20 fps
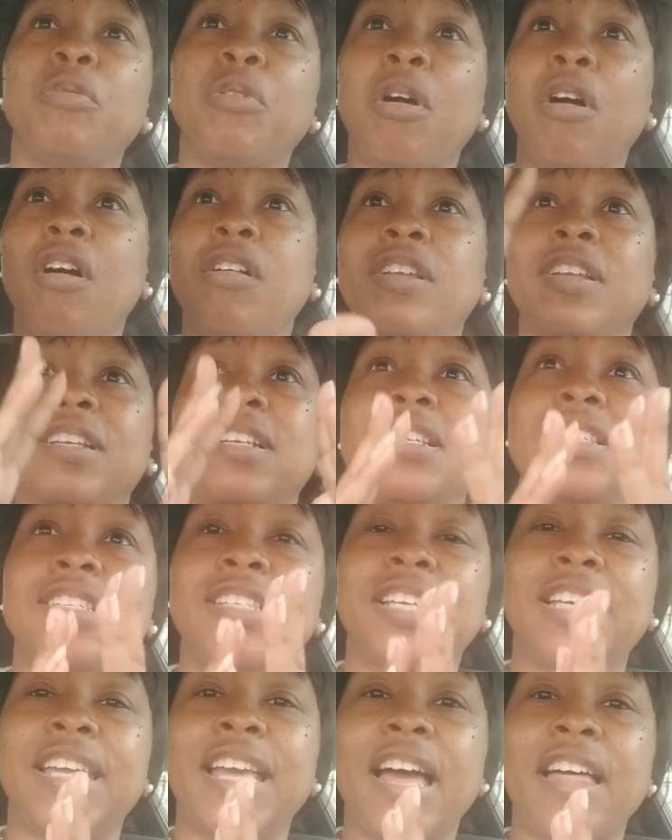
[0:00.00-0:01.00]
We're all in this
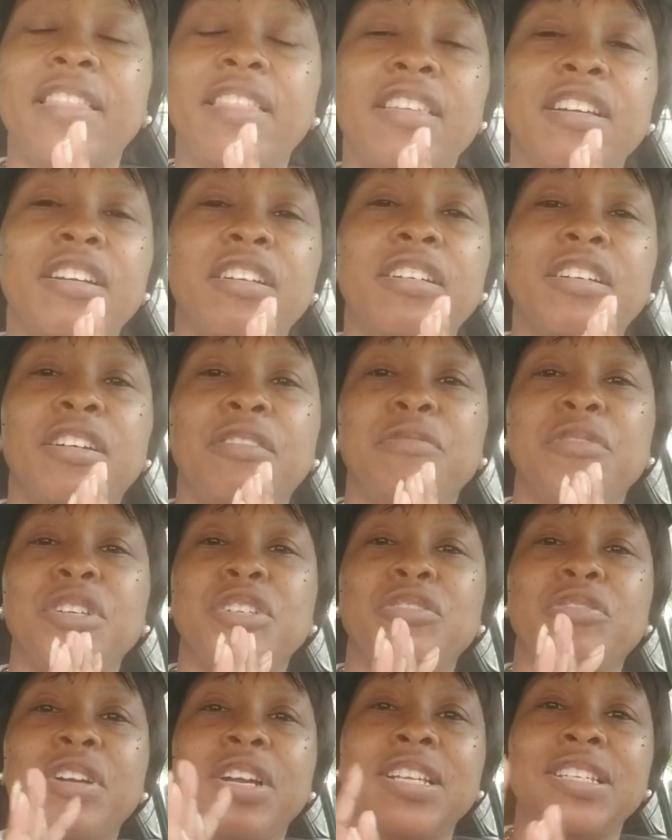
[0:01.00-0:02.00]
together and we're
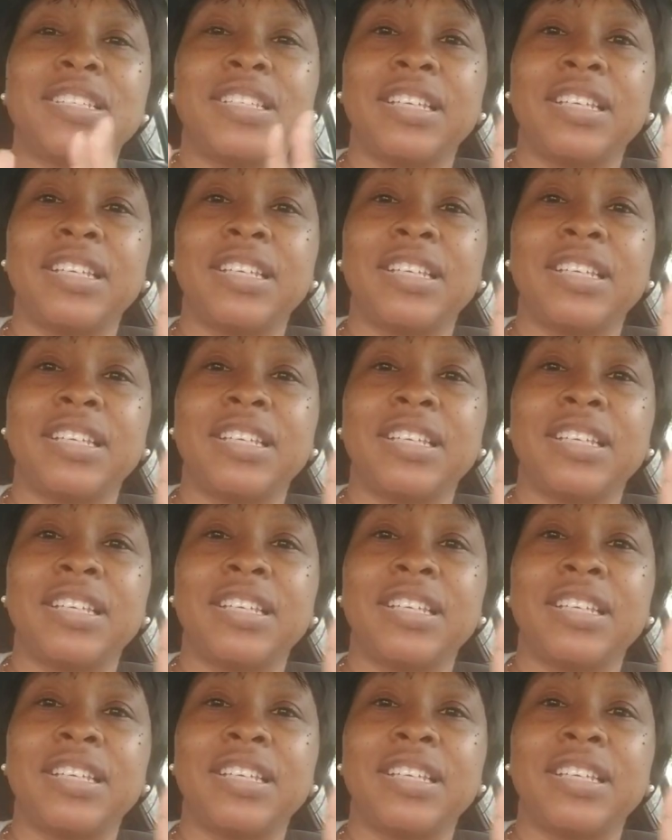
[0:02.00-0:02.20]
trying